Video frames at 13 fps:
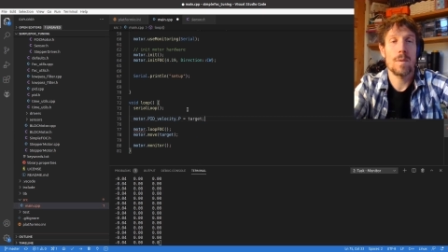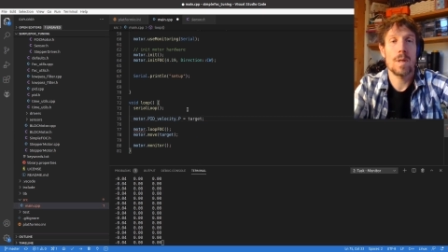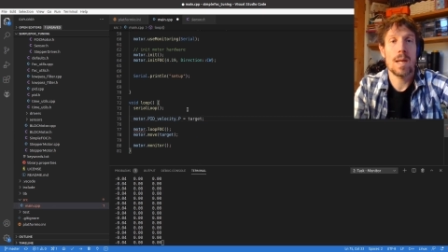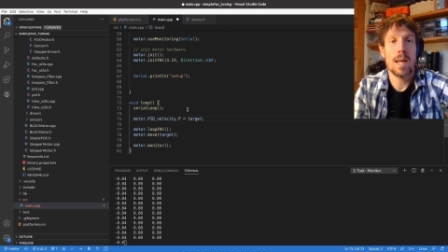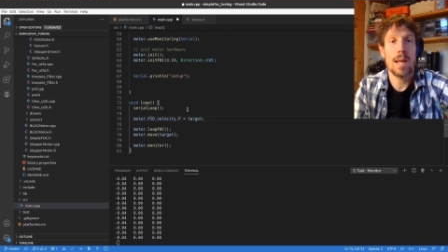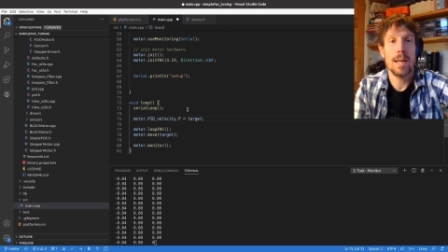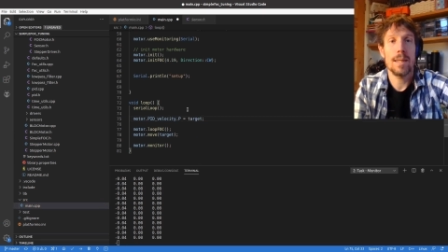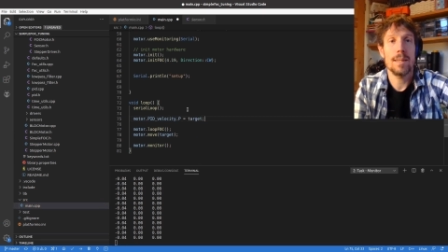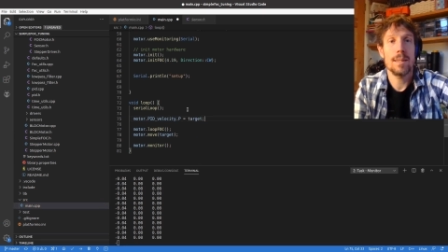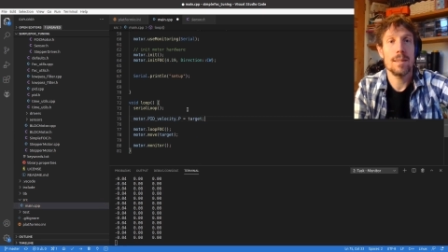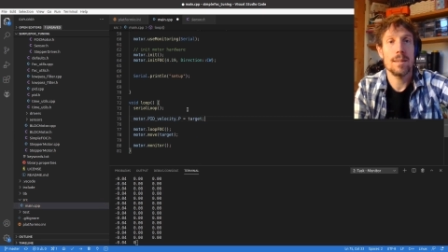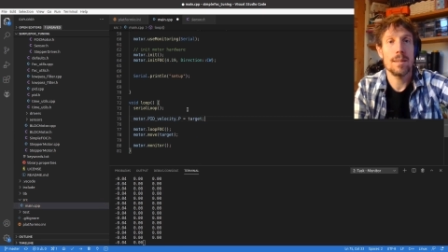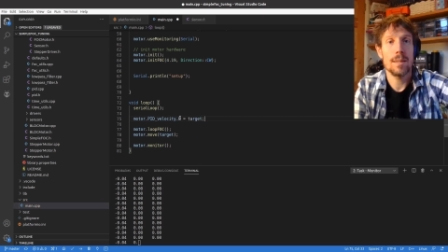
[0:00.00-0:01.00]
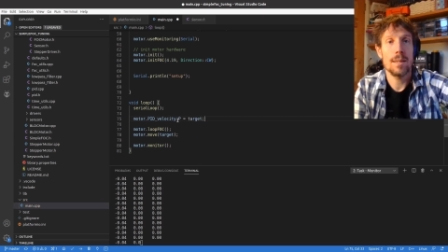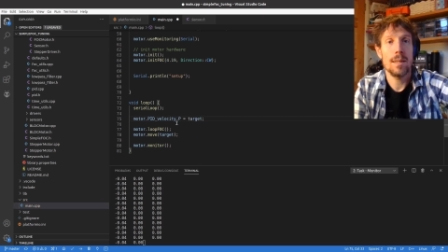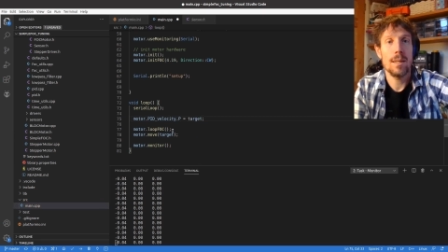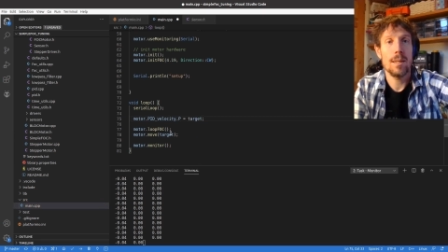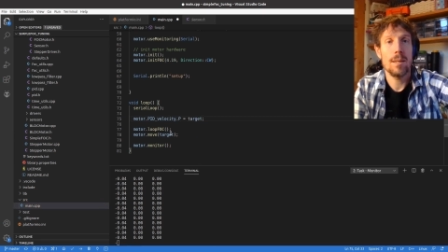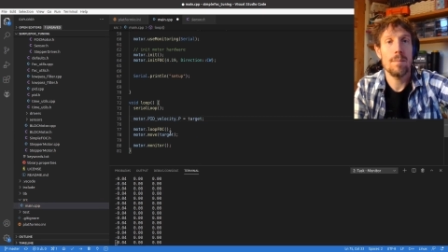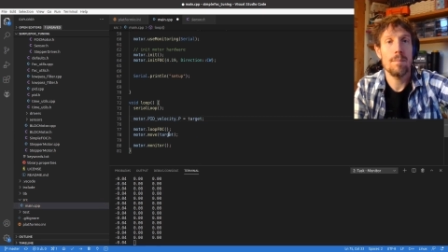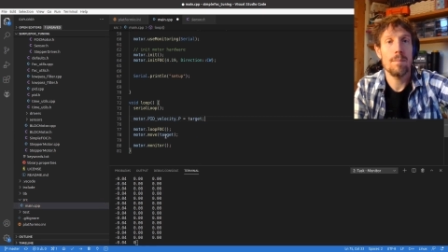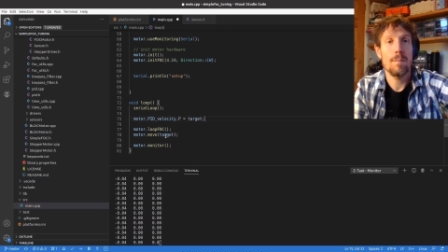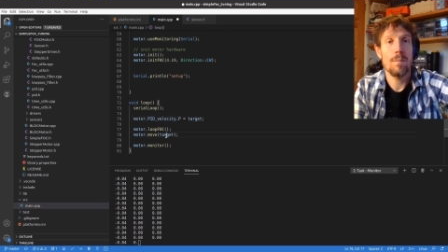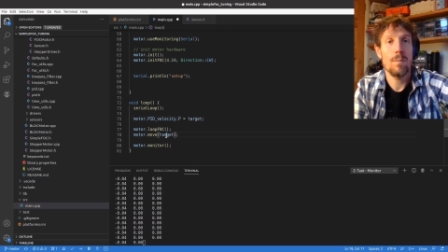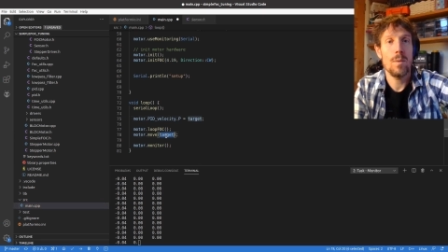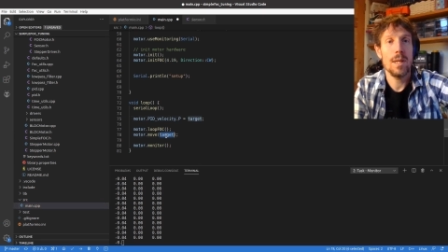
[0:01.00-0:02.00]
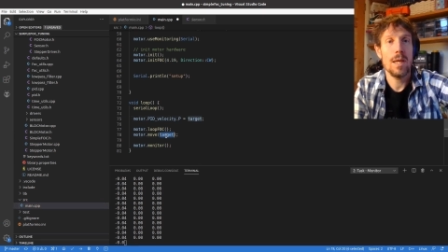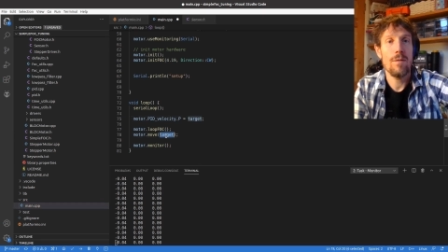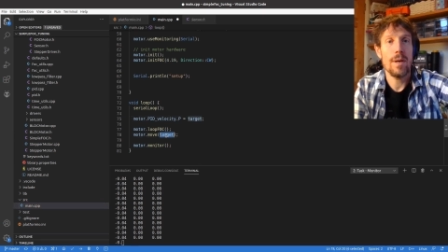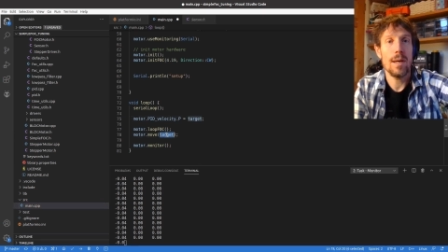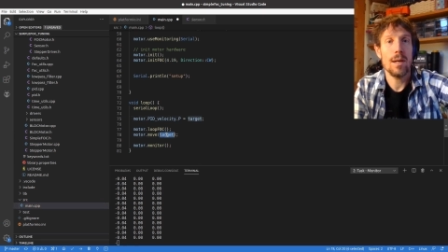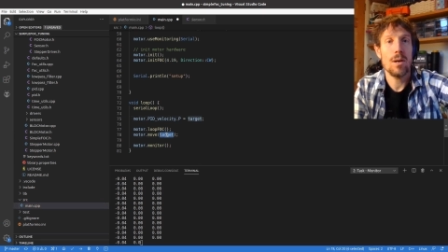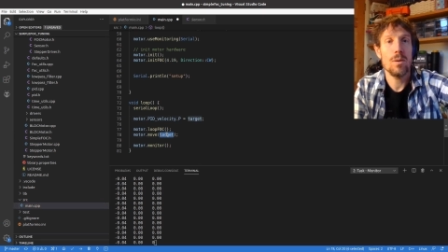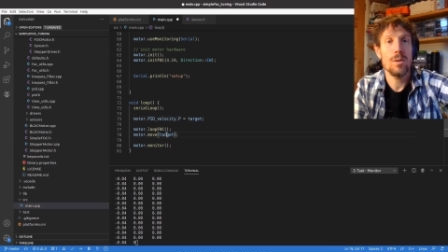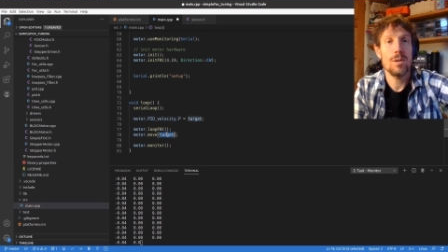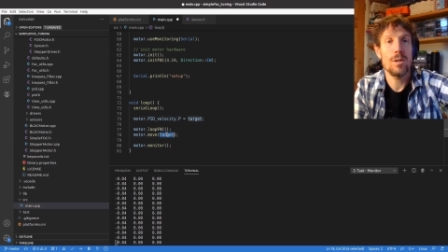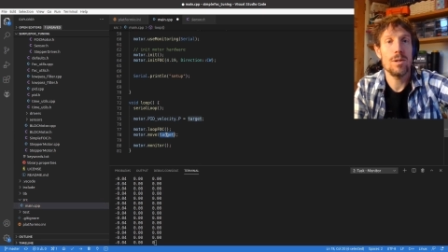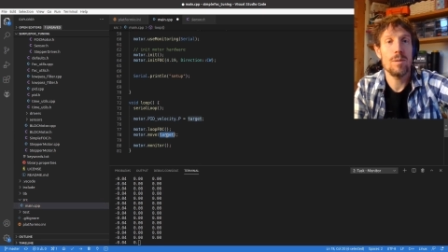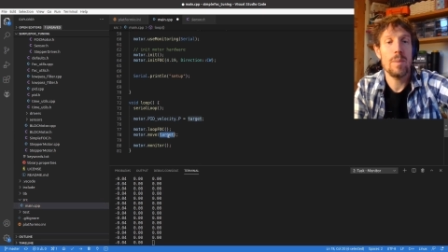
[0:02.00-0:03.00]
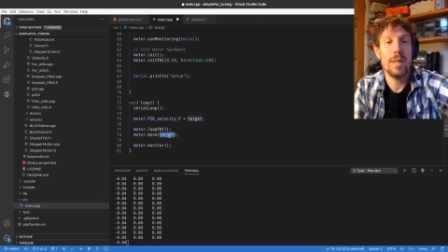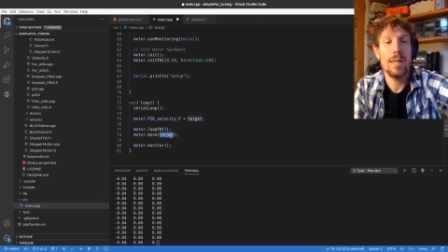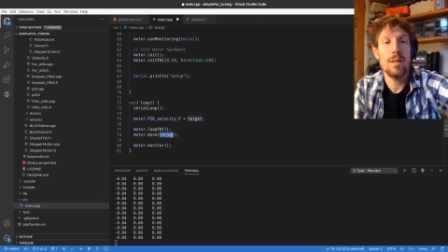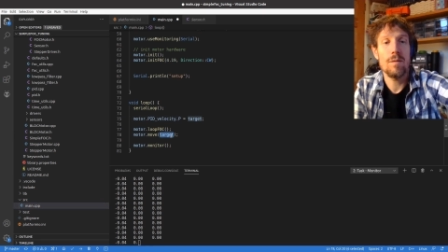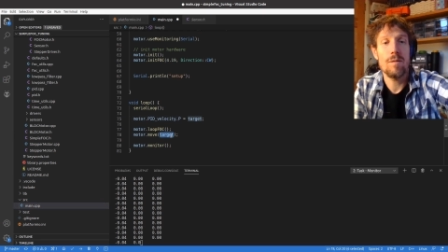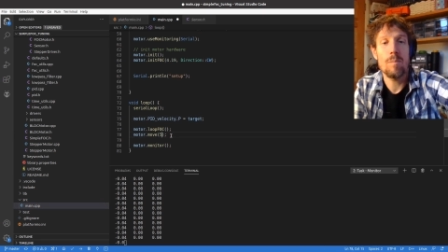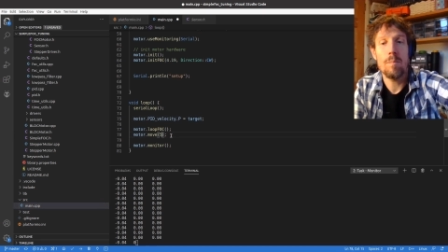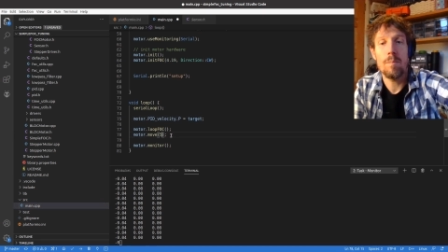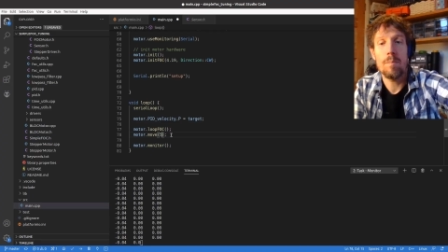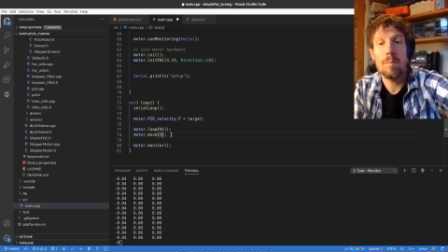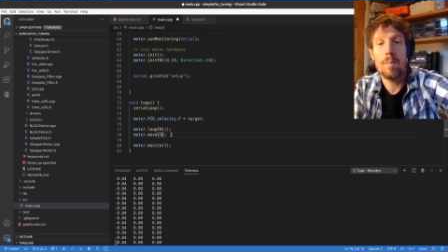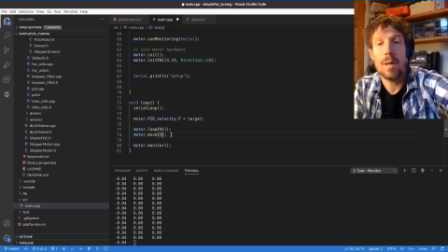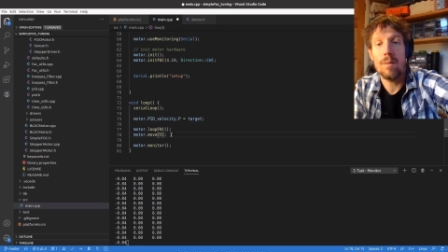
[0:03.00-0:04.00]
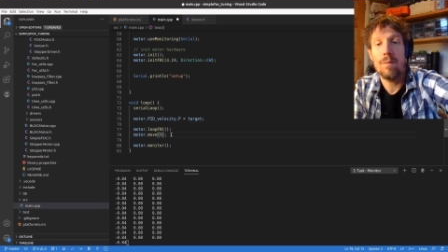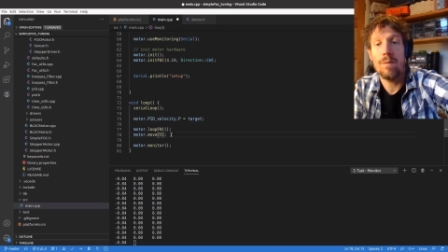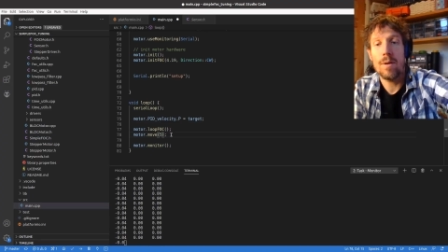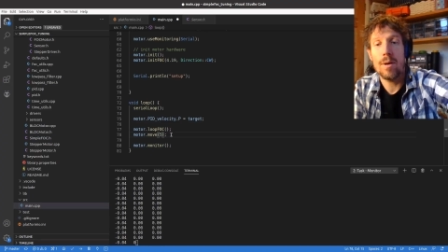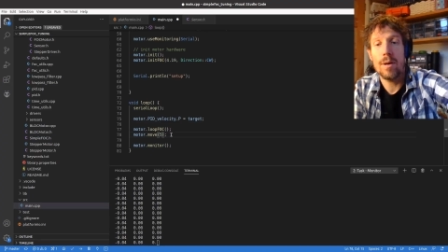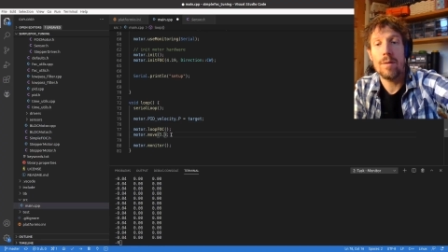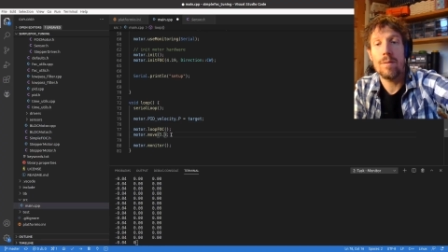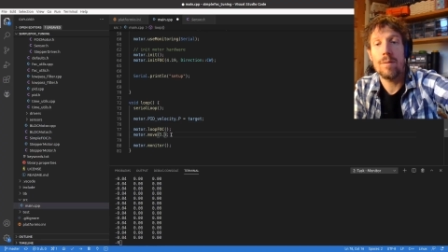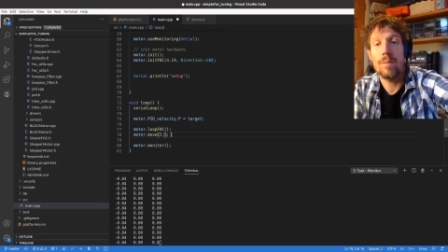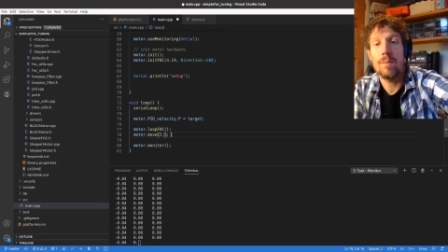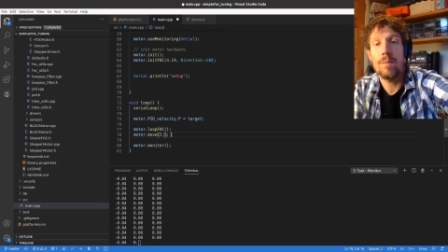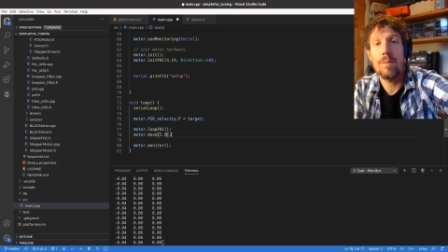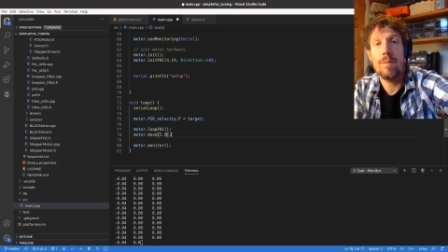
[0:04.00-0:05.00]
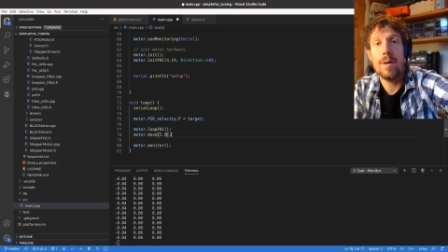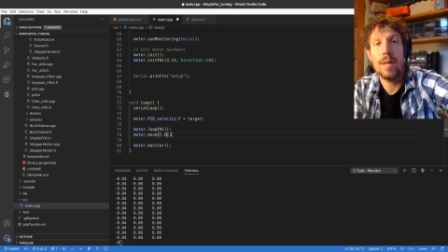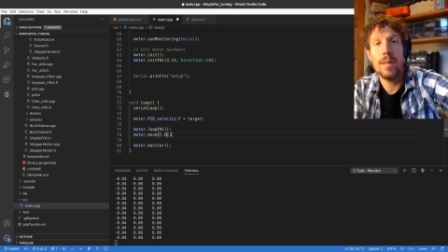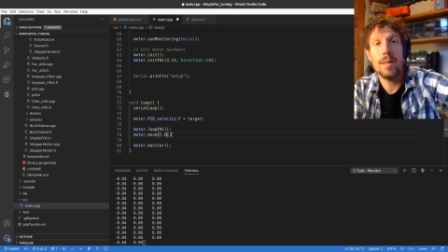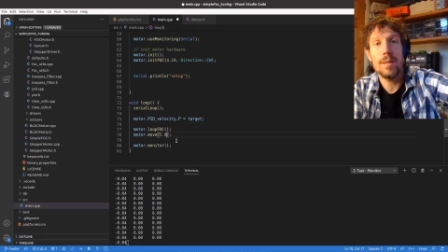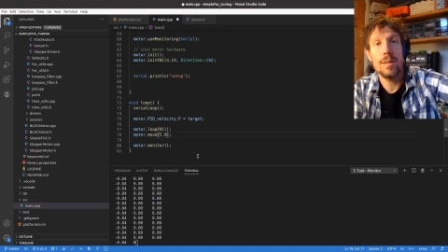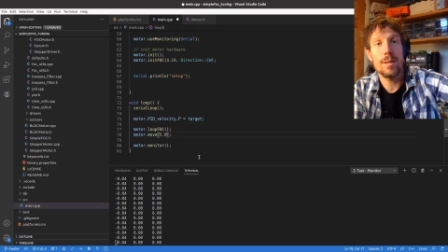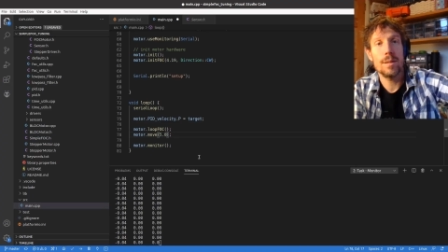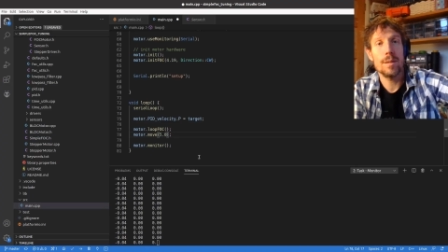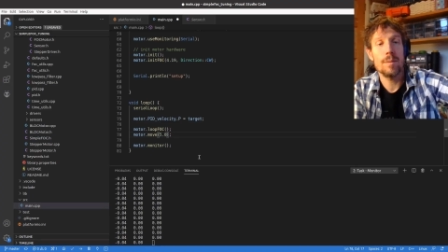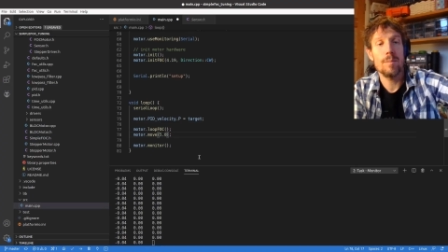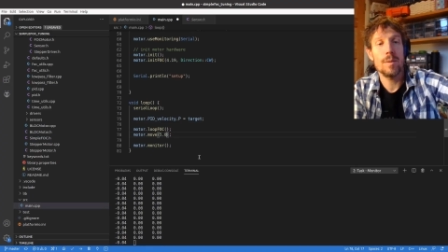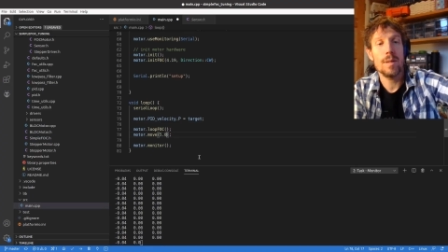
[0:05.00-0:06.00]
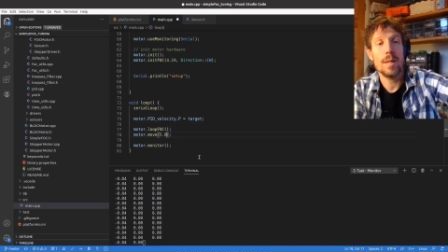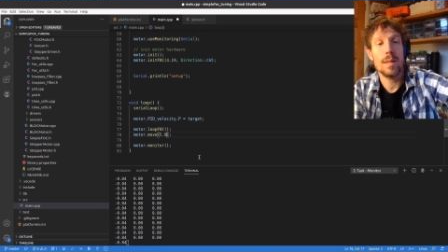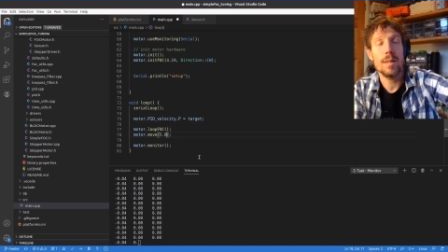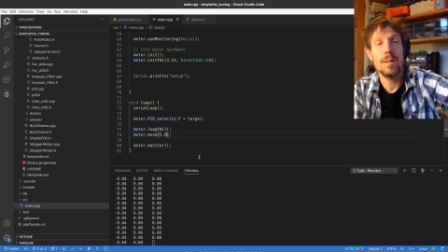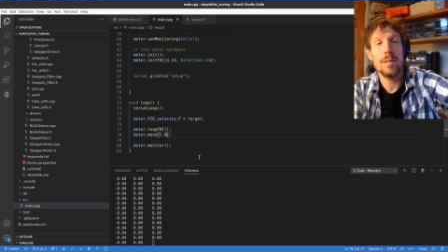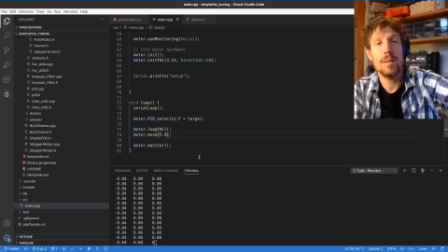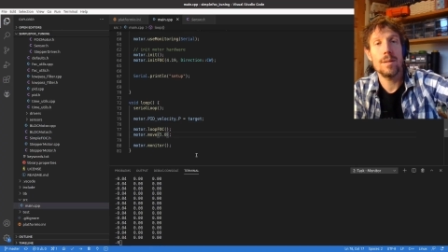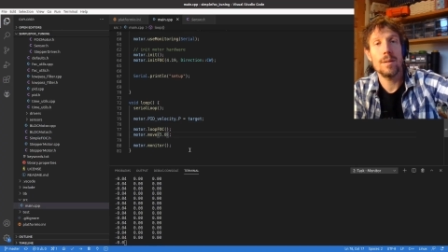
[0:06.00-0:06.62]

And um, we'll give it a constant speed of about 5 radians per second.